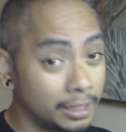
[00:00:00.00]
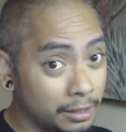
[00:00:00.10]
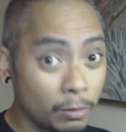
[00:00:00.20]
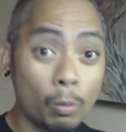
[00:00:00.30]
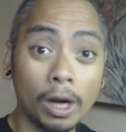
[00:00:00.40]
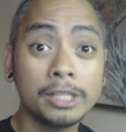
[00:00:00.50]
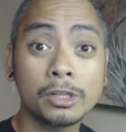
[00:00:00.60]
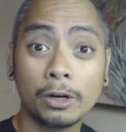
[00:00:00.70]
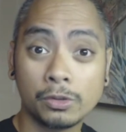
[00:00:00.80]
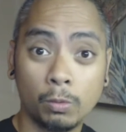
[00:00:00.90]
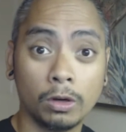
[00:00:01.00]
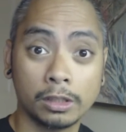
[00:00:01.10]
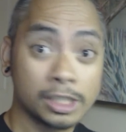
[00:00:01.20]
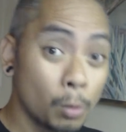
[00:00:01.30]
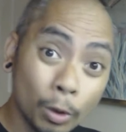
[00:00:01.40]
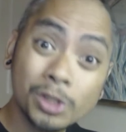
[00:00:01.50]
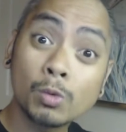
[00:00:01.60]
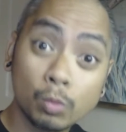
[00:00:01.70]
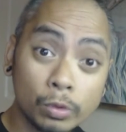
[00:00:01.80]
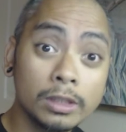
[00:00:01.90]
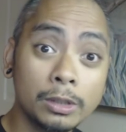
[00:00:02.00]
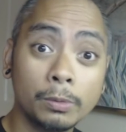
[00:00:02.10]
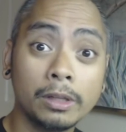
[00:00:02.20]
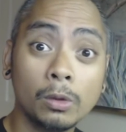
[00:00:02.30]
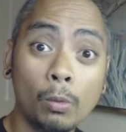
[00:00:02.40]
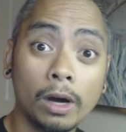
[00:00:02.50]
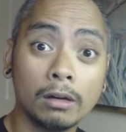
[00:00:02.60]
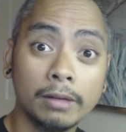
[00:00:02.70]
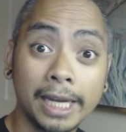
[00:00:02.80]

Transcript: the Y-Charge works. It works really, really well.